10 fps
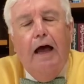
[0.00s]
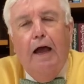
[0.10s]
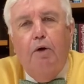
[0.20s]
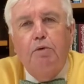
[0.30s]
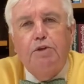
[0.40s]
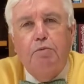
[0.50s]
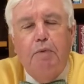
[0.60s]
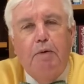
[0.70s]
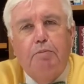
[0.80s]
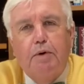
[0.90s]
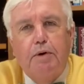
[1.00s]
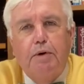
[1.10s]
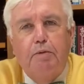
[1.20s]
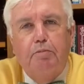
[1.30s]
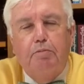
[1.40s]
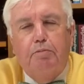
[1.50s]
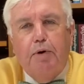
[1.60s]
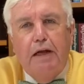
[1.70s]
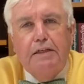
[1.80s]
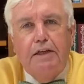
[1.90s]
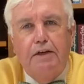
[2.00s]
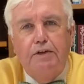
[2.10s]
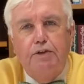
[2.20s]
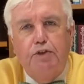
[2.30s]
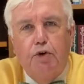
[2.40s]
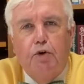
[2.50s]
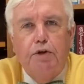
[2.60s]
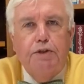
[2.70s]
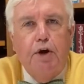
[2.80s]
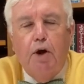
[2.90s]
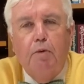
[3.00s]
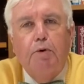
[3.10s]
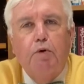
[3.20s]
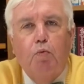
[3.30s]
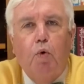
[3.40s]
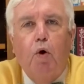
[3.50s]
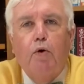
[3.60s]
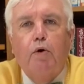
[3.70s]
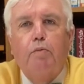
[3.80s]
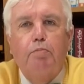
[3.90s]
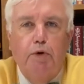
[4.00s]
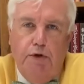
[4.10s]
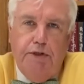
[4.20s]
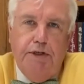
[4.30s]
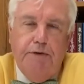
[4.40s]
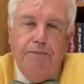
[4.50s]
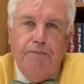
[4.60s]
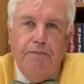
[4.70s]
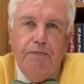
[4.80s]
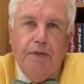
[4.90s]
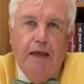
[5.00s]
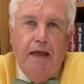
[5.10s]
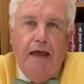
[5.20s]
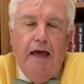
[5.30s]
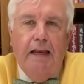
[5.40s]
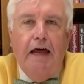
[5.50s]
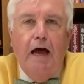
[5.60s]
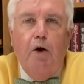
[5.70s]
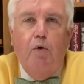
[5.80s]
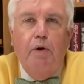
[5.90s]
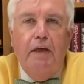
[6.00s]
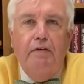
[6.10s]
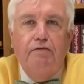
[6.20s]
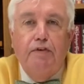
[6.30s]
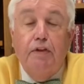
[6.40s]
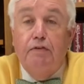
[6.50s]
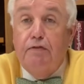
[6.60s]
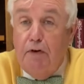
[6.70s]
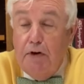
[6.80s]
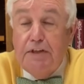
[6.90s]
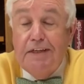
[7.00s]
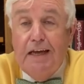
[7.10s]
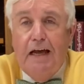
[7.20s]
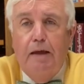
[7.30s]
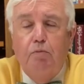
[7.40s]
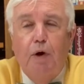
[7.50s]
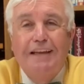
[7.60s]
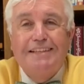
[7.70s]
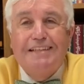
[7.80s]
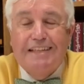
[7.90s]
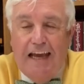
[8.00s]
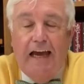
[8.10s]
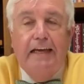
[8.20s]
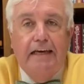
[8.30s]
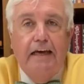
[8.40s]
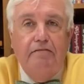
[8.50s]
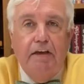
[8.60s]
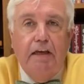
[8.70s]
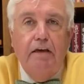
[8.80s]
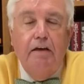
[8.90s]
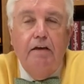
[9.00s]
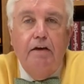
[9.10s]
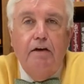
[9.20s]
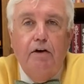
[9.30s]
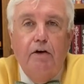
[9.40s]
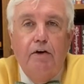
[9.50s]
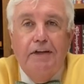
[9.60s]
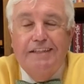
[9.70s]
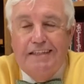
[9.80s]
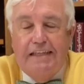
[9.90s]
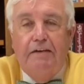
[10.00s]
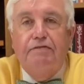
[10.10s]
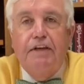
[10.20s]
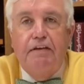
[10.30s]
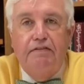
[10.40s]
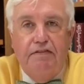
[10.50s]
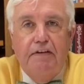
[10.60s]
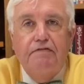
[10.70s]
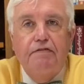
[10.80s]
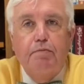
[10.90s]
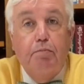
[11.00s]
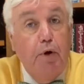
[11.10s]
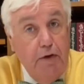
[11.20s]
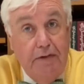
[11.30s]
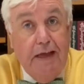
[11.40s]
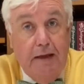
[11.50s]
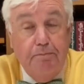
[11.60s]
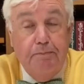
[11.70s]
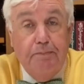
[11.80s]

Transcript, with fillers: I always remember President George Herbert Walker Bush and how he, for the first time, went skydiving on his 75th birthday.